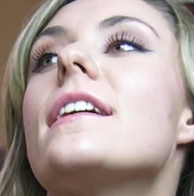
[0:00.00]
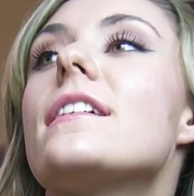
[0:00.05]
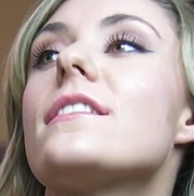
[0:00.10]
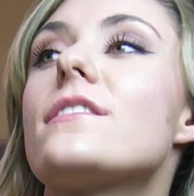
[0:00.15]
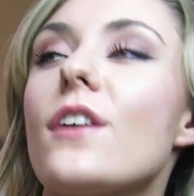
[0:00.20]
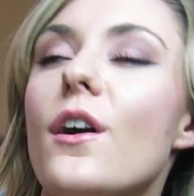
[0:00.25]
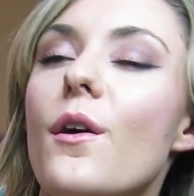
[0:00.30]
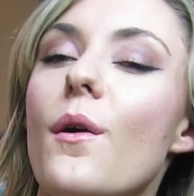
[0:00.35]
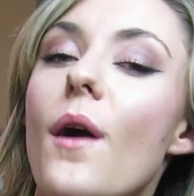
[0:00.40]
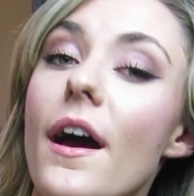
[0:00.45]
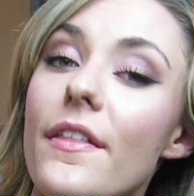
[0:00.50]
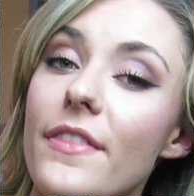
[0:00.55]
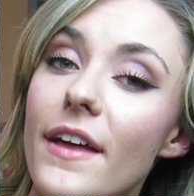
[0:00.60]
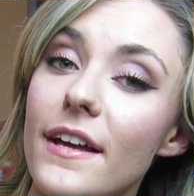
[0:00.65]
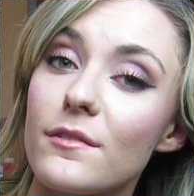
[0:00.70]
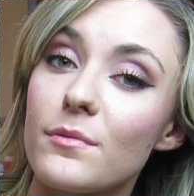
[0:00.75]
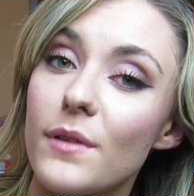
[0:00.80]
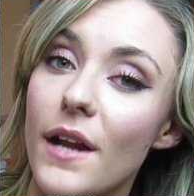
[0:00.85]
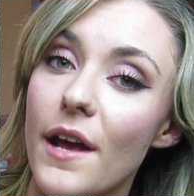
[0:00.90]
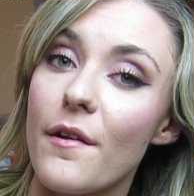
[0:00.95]
So
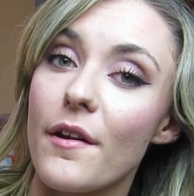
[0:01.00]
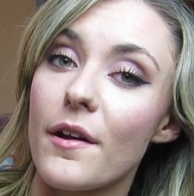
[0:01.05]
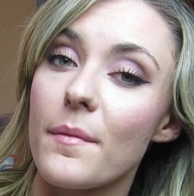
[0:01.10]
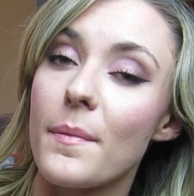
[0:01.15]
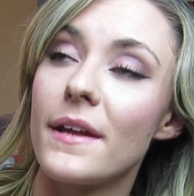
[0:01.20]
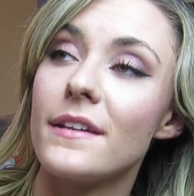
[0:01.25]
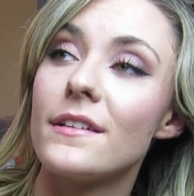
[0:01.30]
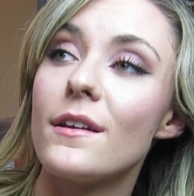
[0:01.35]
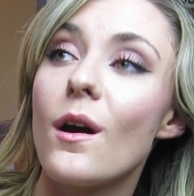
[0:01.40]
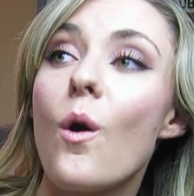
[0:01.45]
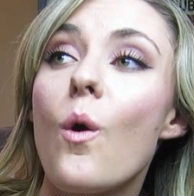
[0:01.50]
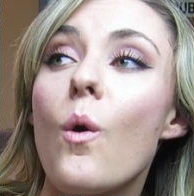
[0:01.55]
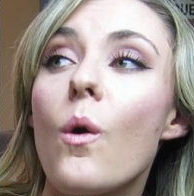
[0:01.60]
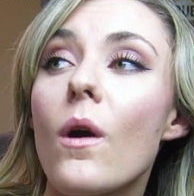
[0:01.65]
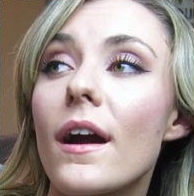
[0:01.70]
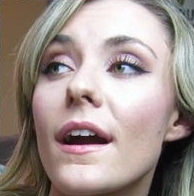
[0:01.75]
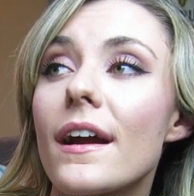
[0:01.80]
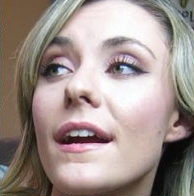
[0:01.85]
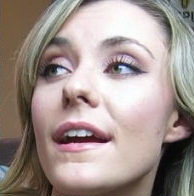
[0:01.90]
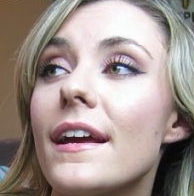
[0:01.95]
that's what I recommend.
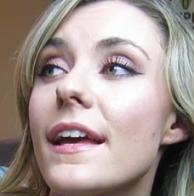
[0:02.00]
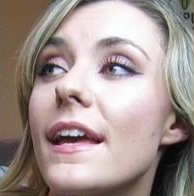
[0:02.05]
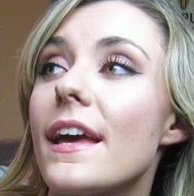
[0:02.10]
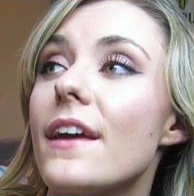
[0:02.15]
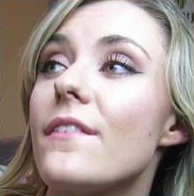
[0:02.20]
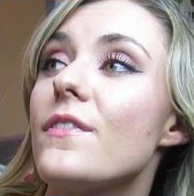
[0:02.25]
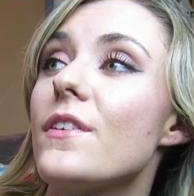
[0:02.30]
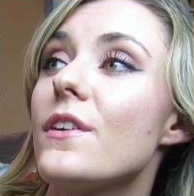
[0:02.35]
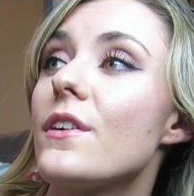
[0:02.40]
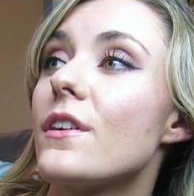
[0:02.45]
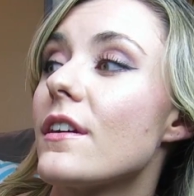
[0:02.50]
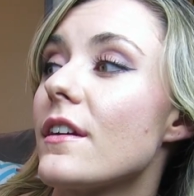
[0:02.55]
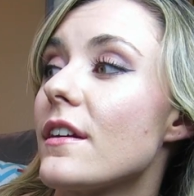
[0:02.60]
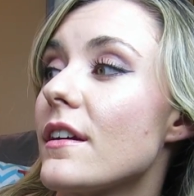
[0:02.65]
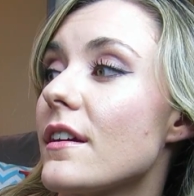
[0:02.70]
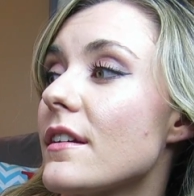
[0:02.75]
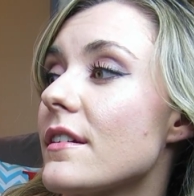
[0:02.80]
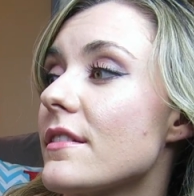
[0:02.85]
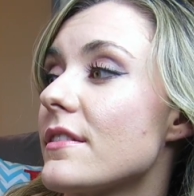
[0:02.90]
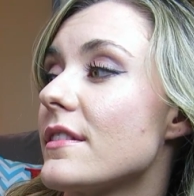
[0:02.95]
Or if
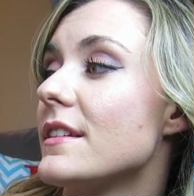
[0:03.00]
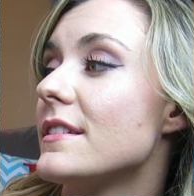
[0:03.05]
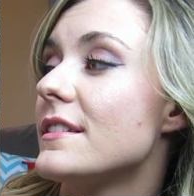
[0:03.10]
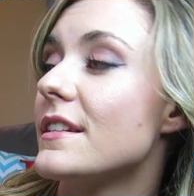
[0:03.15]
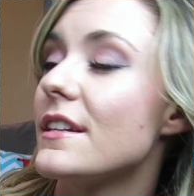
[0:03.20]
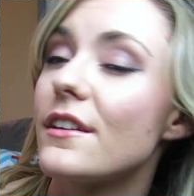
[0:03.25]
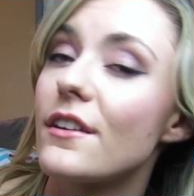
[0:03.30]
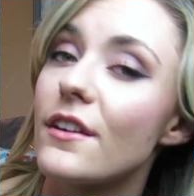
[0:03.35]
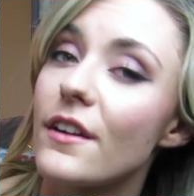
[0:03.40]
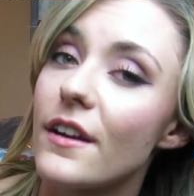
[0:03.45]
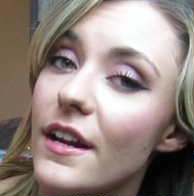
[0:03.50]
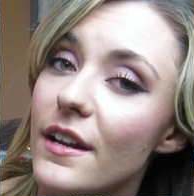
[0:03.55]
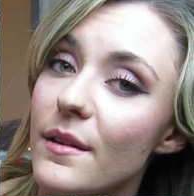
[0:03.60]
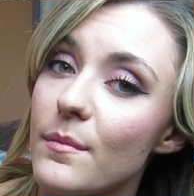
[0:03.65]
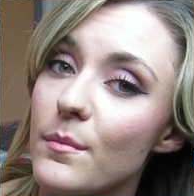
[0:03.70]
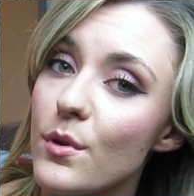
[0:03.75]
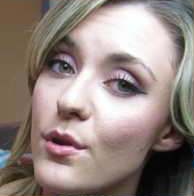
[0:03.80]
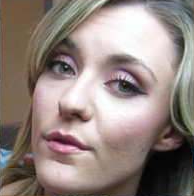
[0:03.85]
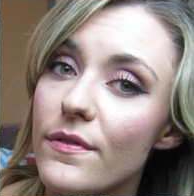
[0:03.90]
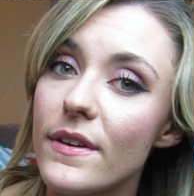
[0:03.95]
you're the dinner and a
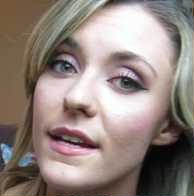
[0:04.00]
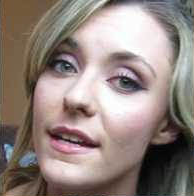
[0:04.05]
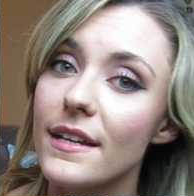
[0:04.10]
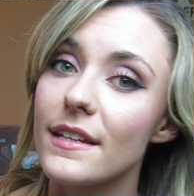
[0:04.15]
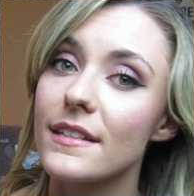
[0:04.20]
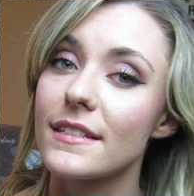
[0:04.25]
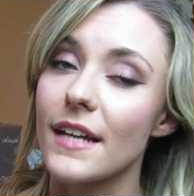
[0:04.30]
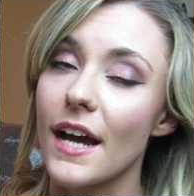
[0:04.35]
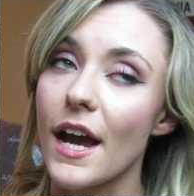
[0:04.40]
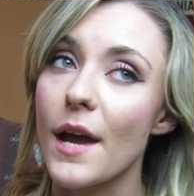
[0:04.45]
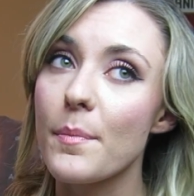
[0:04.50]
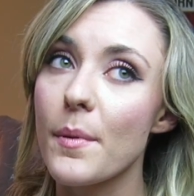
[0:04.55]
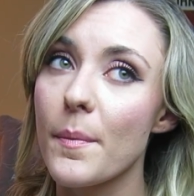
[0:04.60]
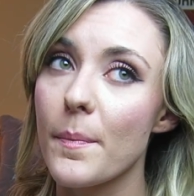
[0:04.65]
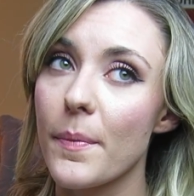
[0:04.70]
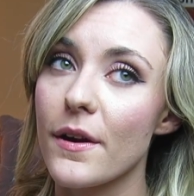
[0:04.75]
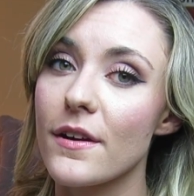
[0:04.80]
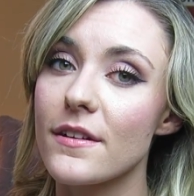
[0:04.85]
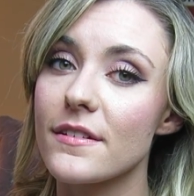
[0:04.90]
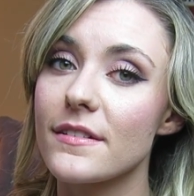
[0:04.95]
movie type
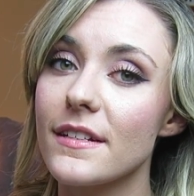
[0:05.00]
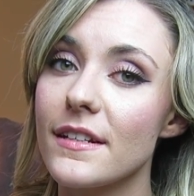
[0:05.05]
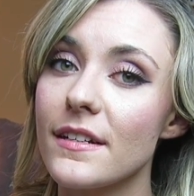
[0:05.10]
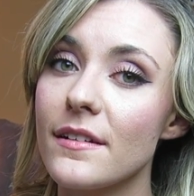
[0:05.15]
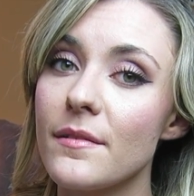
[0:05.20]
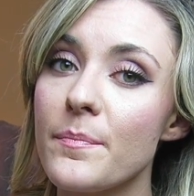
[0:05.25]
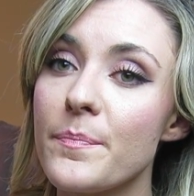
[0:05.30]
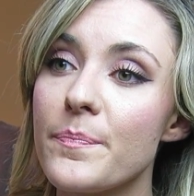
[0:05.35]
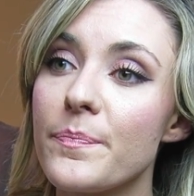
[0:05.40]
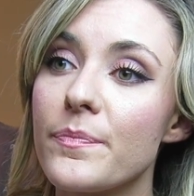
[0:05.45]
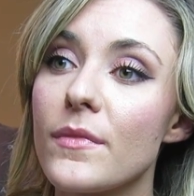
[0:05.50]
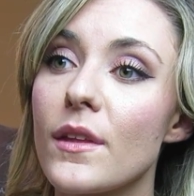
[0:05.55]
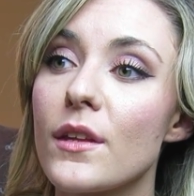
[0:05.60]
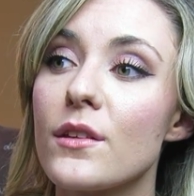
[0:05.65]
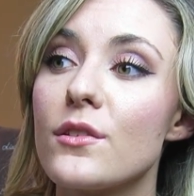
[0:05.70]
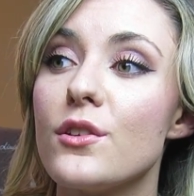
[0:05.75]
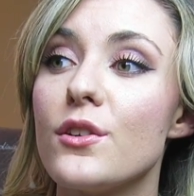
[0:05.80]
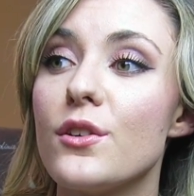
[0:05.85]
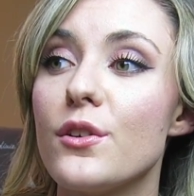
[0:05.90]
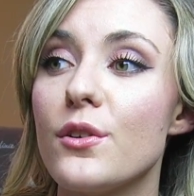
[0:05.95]
of person,
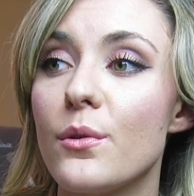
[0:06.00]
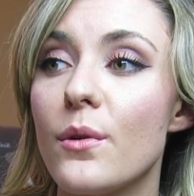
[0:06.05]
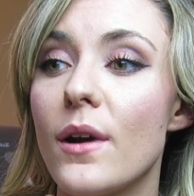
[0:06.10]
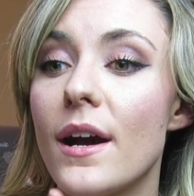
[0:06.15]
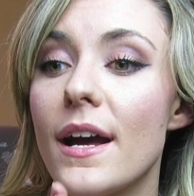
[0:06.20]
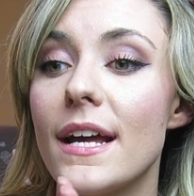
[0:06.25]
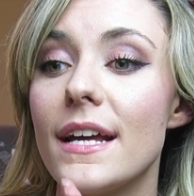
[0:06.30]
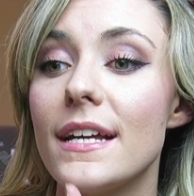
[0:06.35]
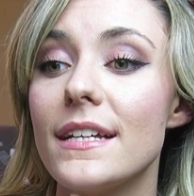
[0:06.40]
do